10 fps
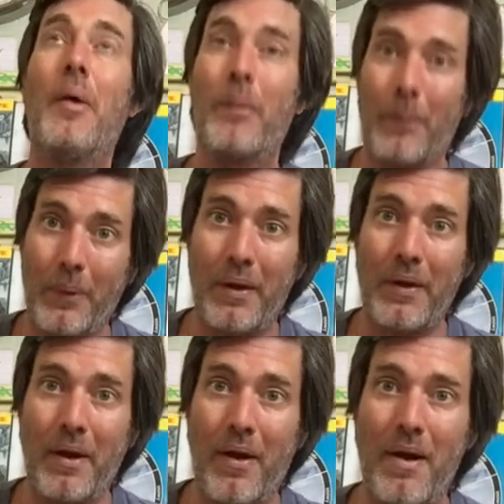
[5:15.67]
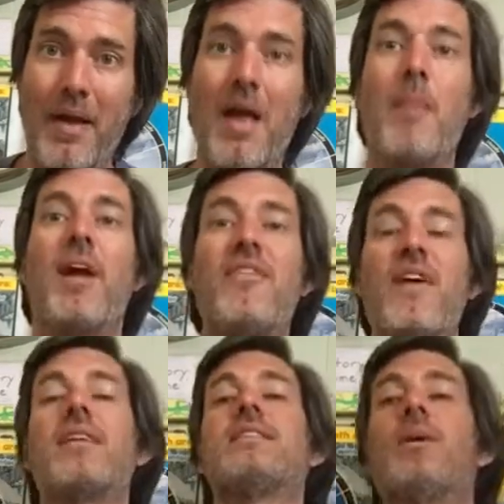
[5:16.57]
really hard. But I found a
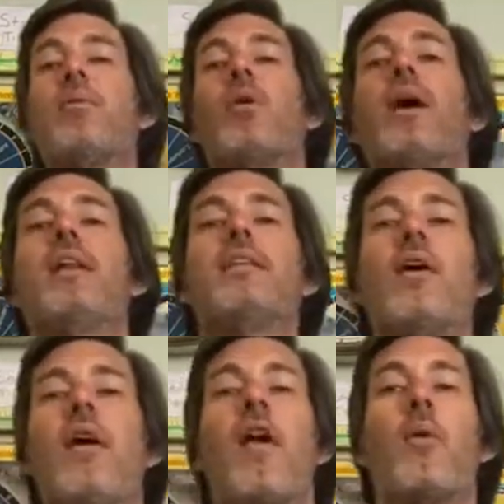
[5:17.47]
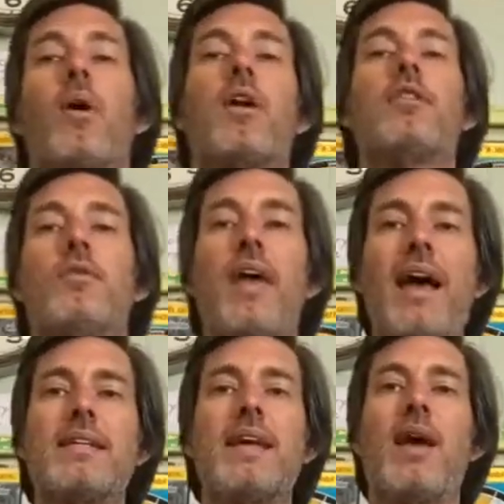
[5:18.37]
simpler way to do it. We're going to do that
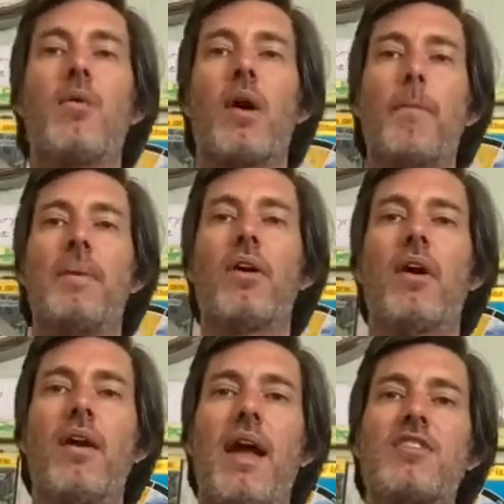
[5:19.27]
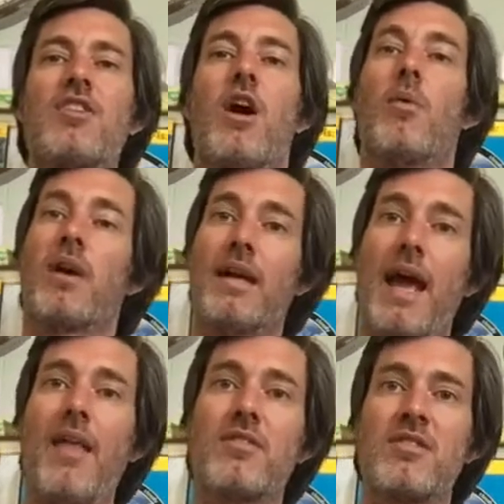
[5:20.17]
today. We're going to build our nest. We're going to gather
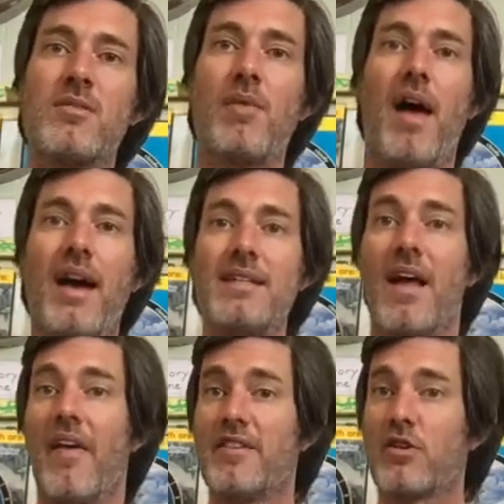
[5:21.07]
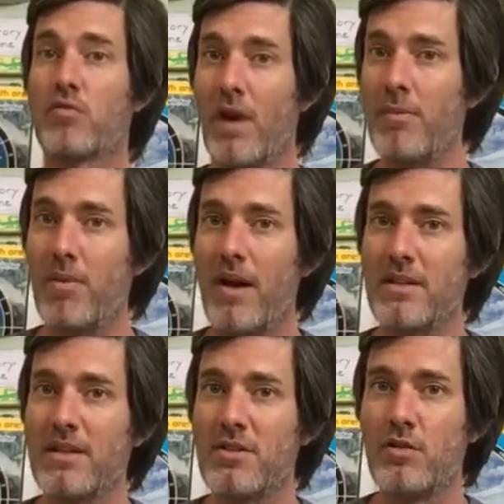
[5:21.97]
some supplies. It's a great project to
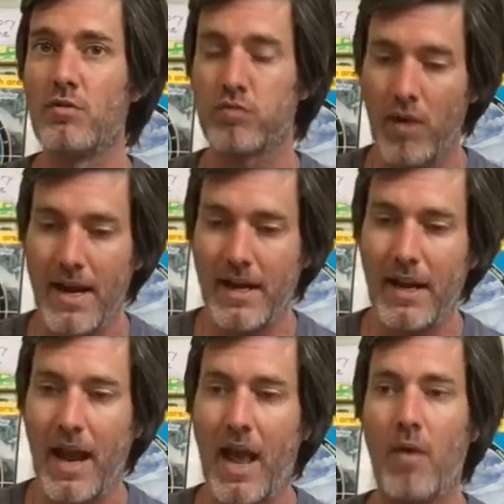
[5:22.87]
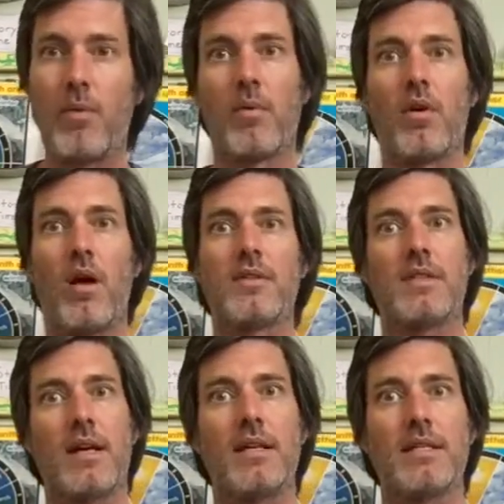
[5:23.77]
do right now when we're all stuck
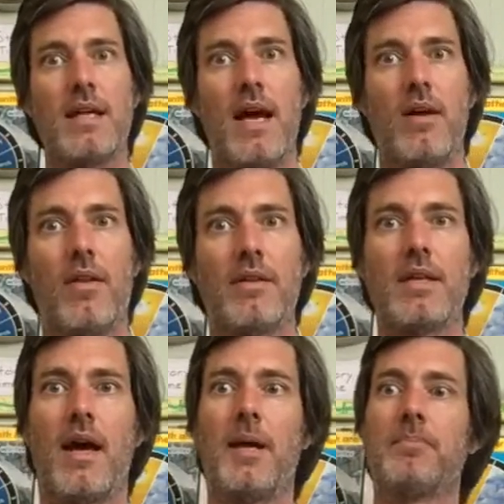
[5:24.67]
inside all the time,